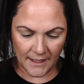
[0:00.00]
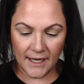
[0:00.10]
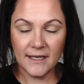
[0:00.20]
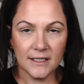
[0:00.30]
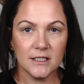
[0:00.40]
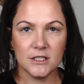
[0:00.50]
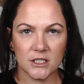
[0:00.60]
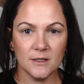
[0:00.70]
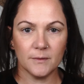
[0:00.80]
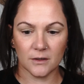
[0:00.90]
and it is
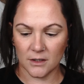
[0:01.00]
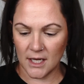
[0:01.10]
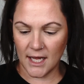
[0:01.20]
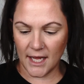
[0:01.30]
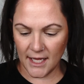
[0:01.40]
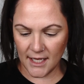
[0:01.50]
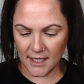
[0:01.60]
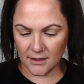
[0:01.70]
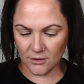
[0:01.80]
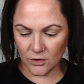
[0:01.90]
cheaper.
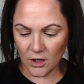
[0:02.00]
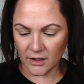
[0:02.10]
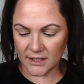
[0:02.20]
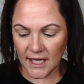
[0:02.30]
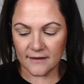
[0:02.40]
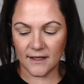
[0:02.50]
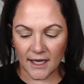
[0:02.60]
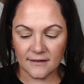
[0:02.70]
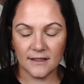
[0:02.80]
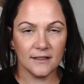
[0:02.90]
And look, yes,
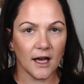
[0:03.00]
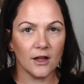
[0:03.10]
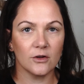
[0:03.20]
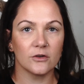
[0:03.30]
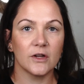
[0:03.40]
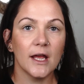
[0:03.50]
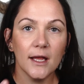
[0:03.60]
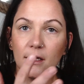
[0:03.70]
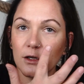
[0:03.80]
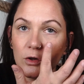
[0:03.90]
$18,
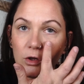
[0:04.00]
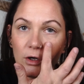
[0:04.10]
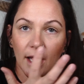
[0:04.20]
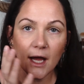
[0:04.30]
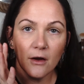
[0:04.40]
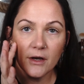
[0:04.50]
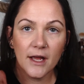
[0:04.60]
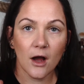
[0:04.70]
and look how nice.